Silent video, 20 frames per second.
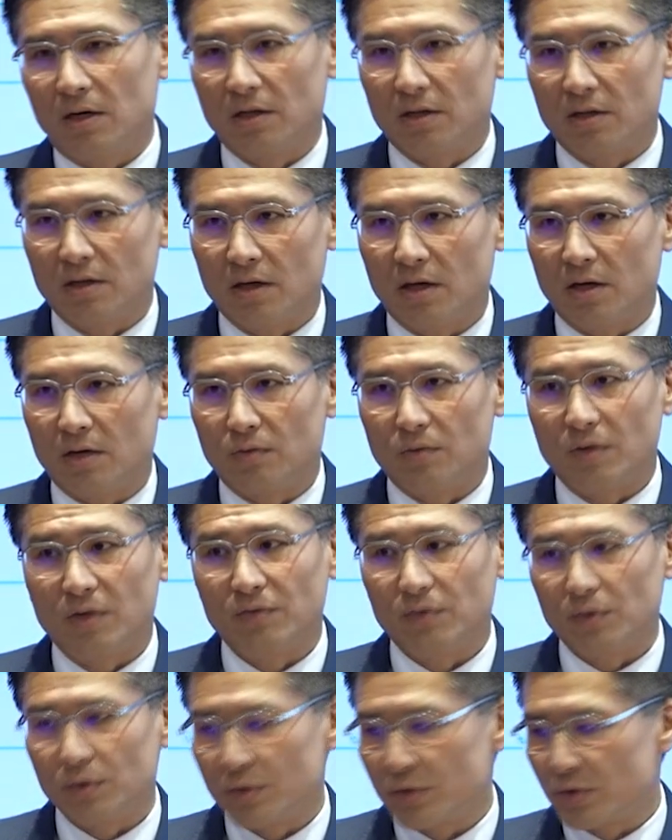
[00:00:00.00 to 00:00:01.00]

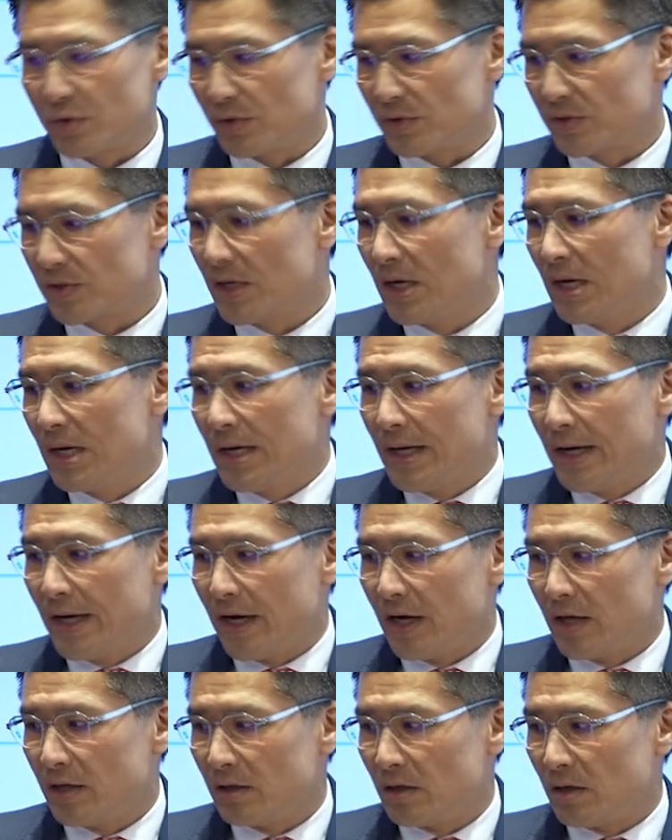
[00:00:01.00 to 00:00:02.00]
revolutions.
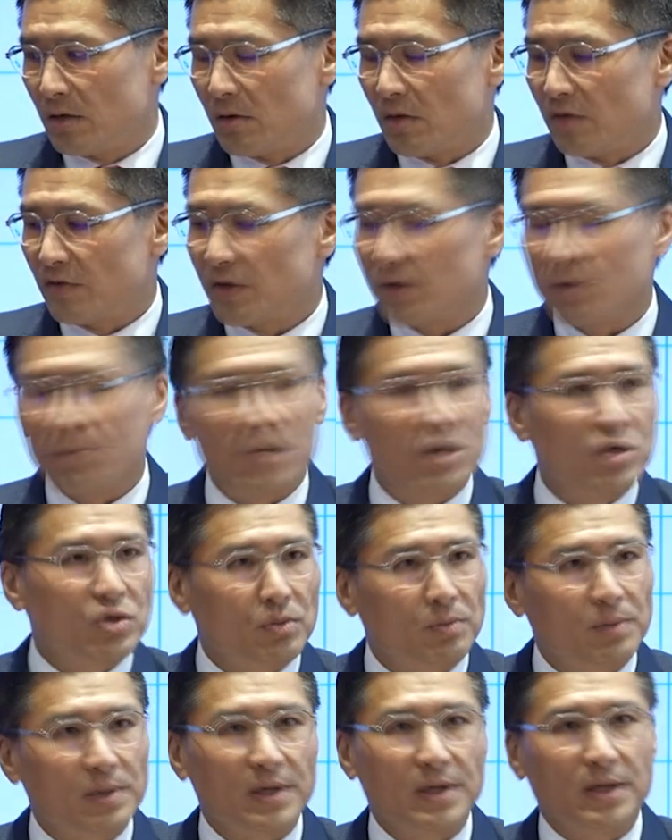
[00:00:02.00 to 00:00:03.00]
And I think the major
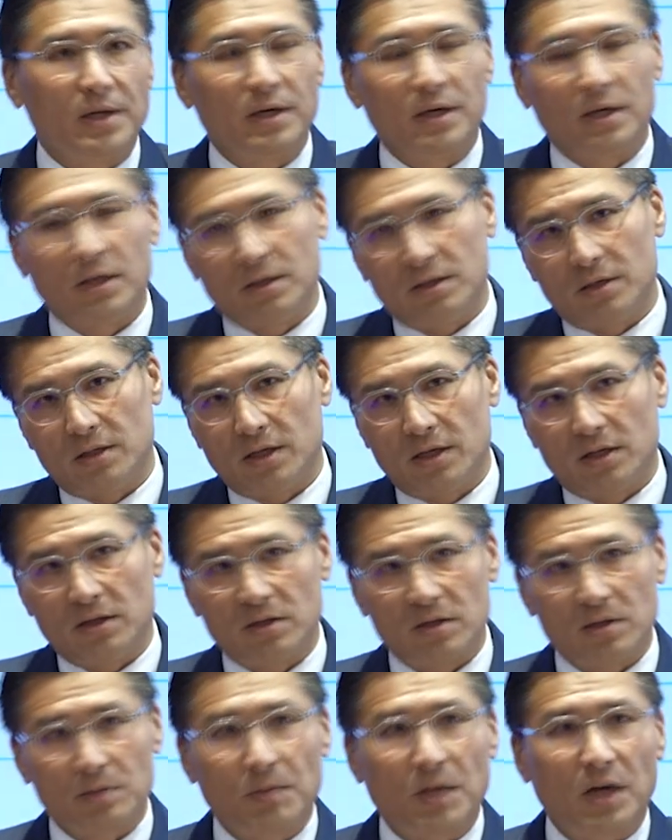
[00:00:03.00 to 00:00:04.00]
player in
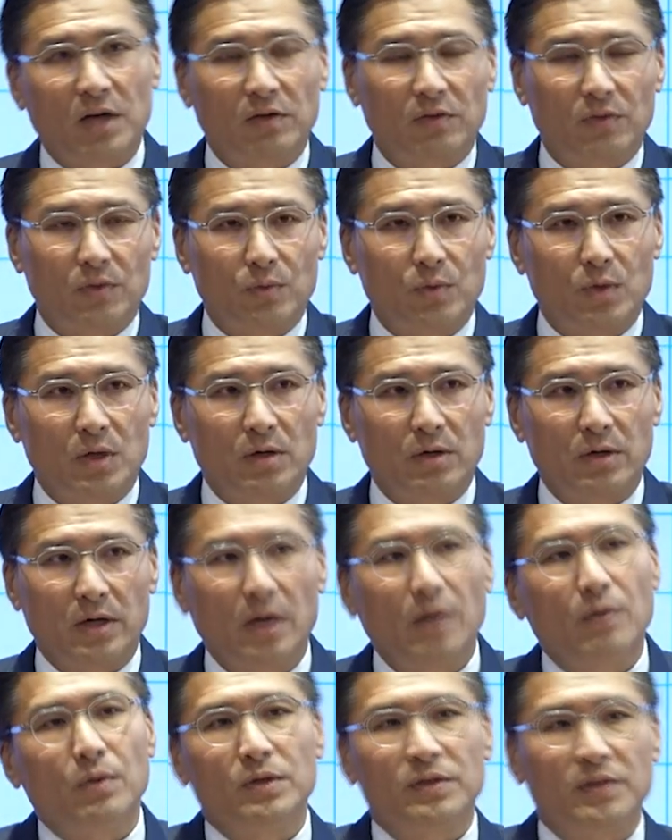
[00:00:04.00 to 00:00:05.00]
this part of the world,
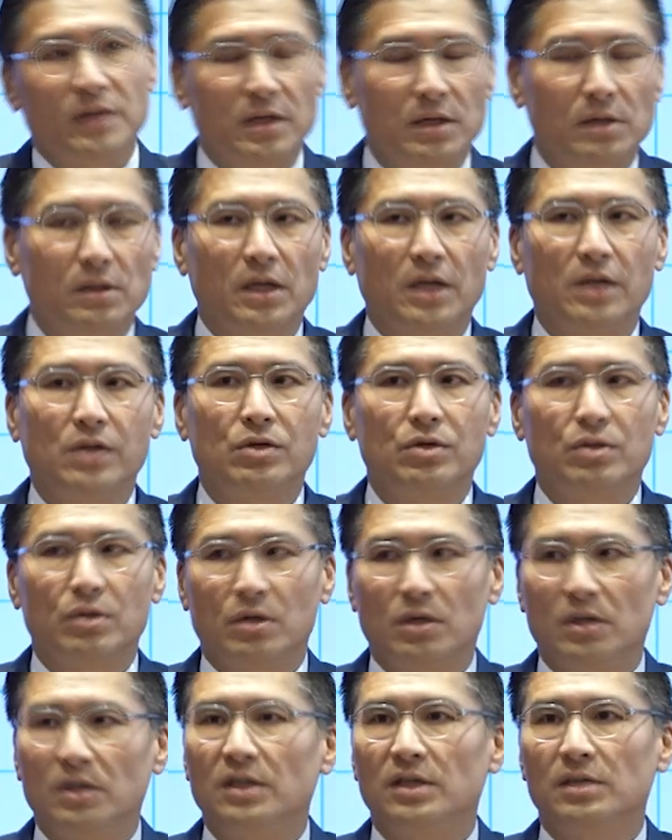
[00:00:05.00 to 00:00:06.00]
I would say in
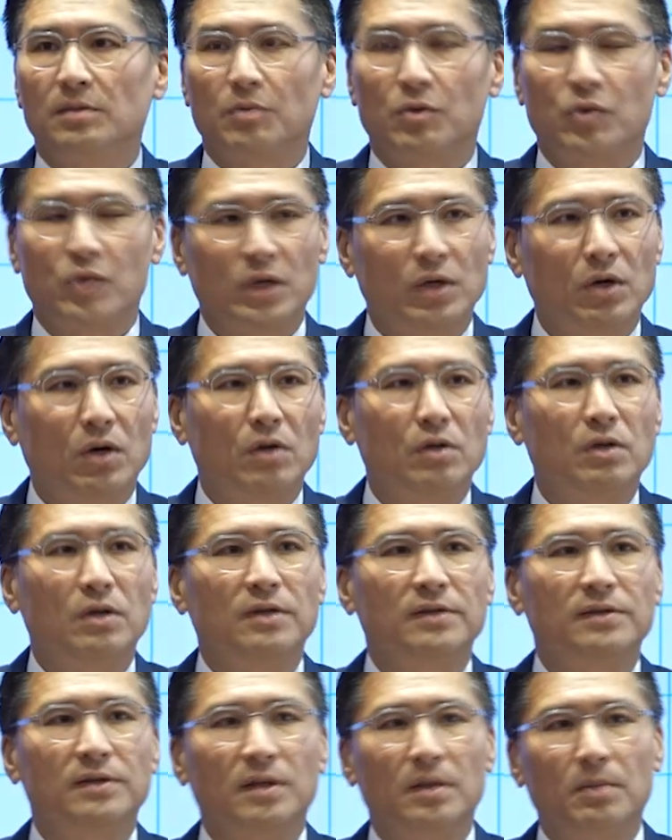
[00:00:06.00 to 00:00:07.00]
Asia, is between Hong
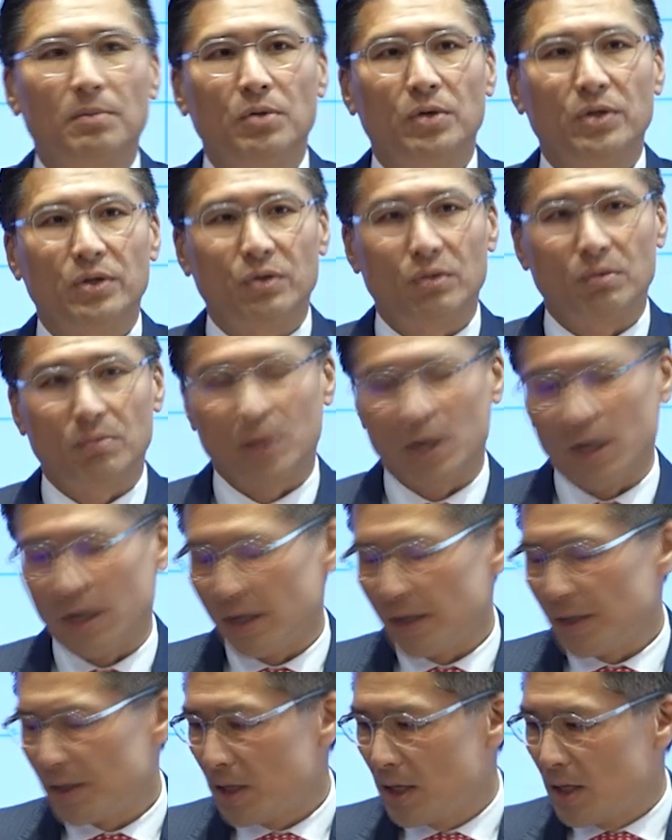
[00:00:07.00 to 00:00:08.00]
Kong, Singapore, and
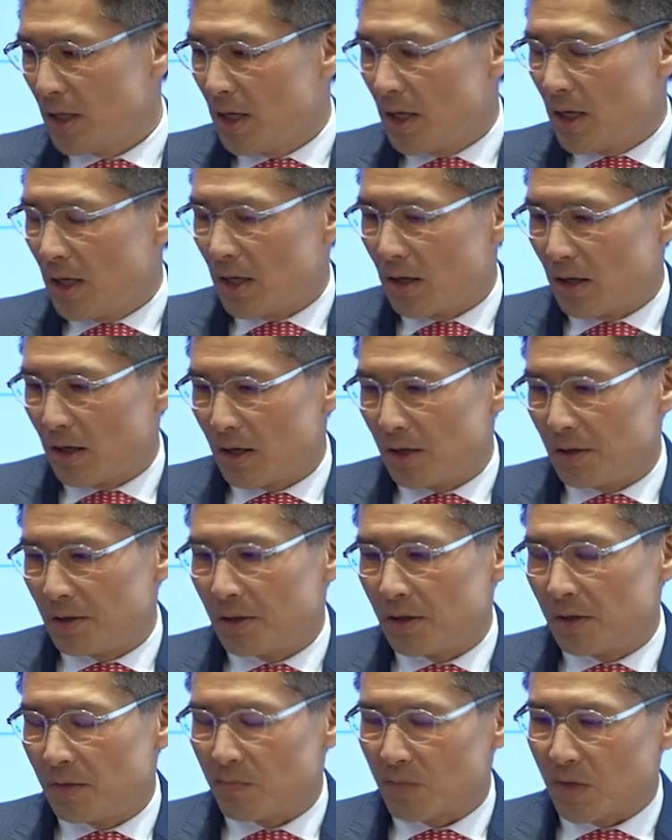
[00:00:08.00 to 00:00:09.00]
Dubai.
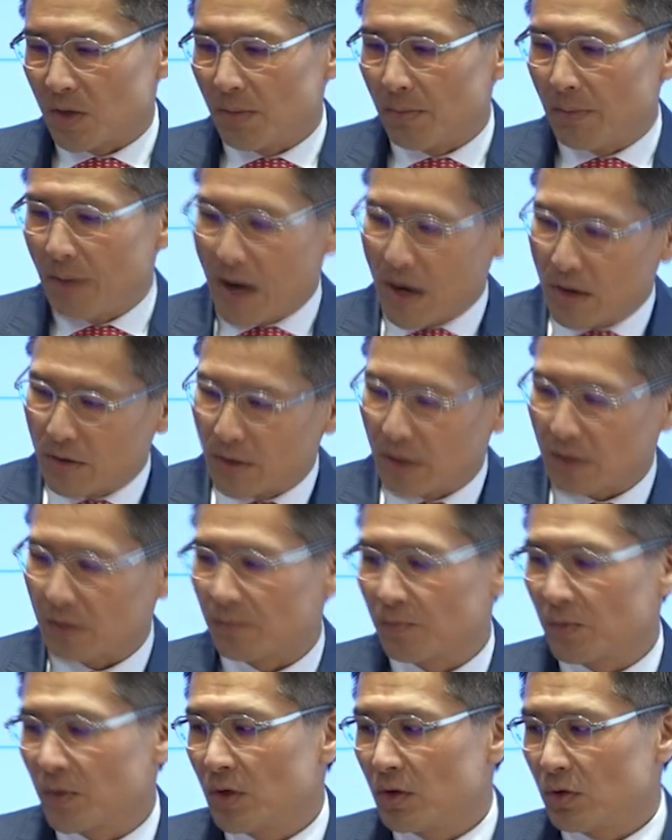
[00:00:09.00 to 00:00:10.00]
And
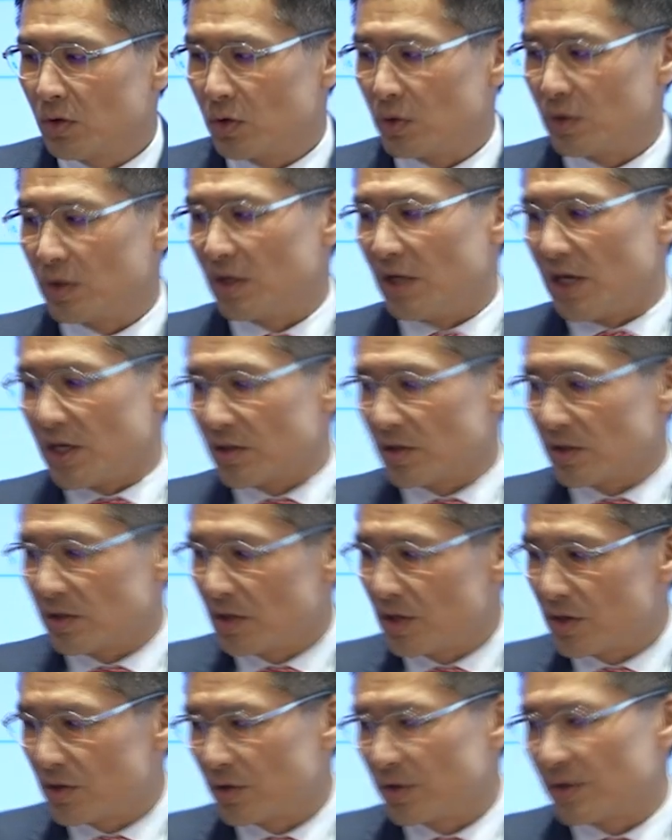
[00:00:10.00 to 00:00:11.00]
comparing to the
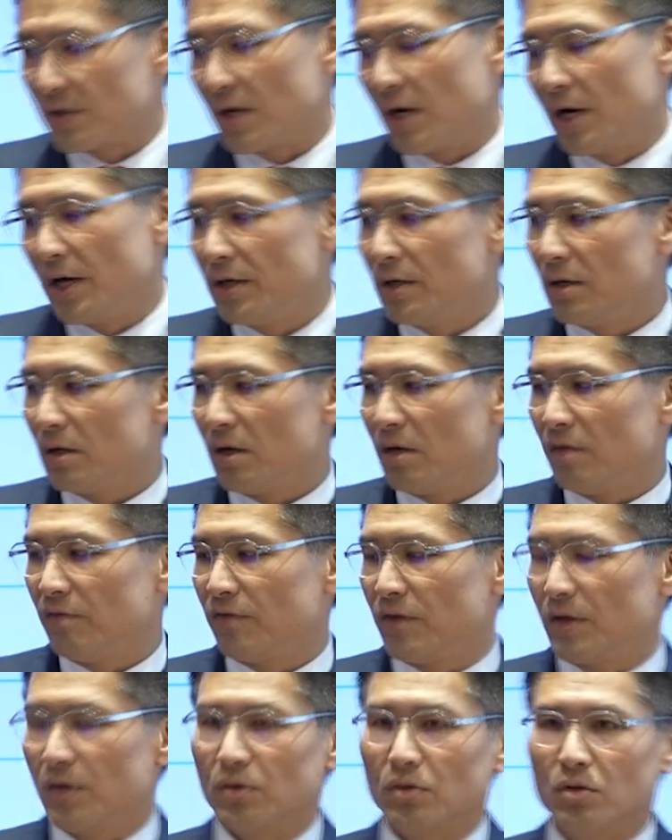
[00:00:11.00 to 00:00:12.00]
legislation side, I
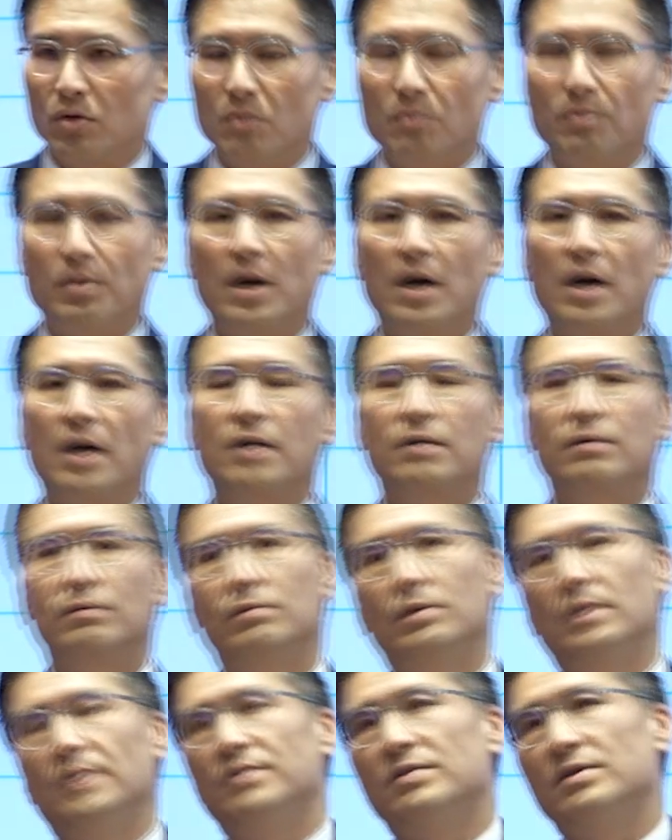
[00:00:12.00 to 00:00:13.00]
think Dubai
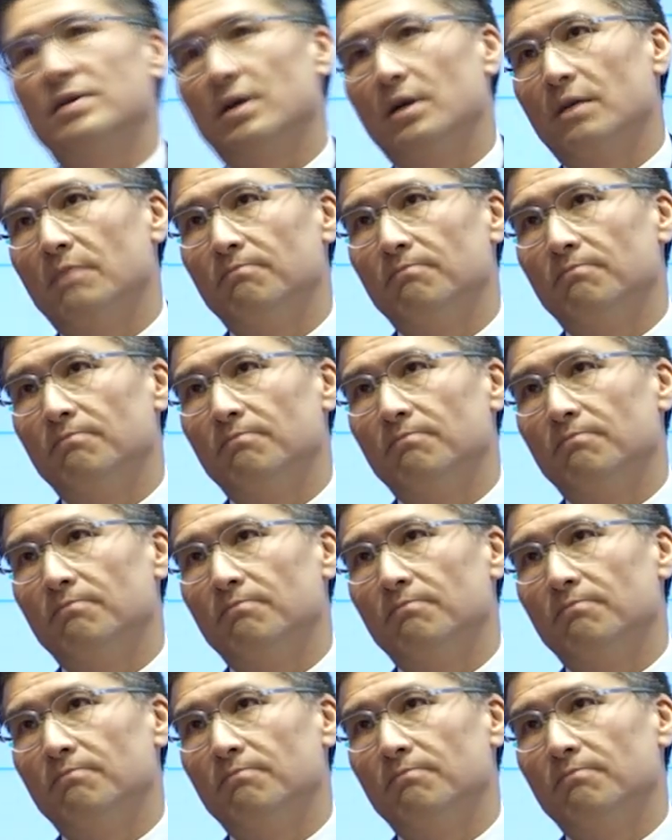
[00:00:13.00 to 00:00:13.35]
runs, I